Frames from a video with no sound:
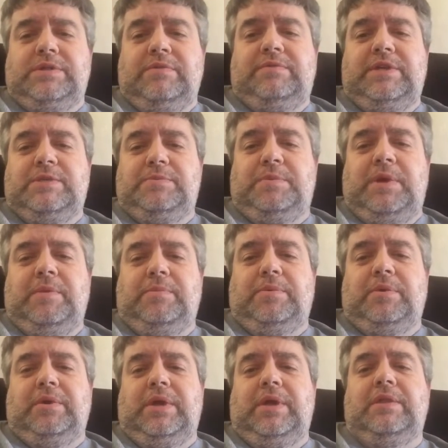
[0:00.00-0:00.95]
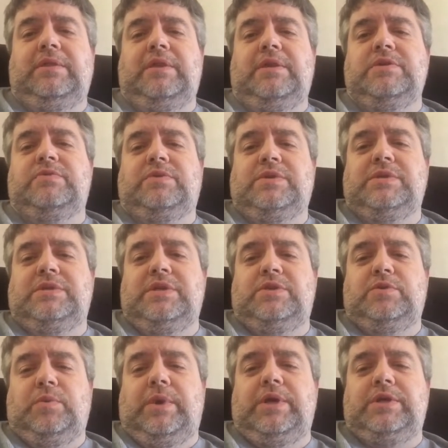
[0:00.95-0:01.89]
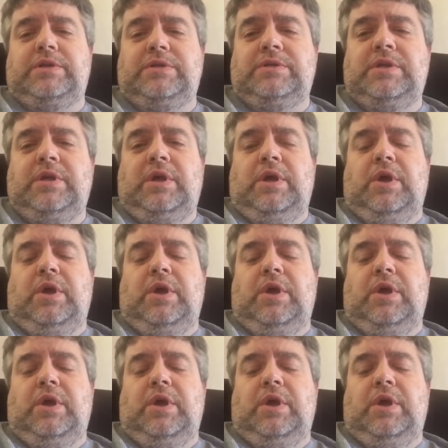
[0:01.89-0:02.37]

of these people in these real situations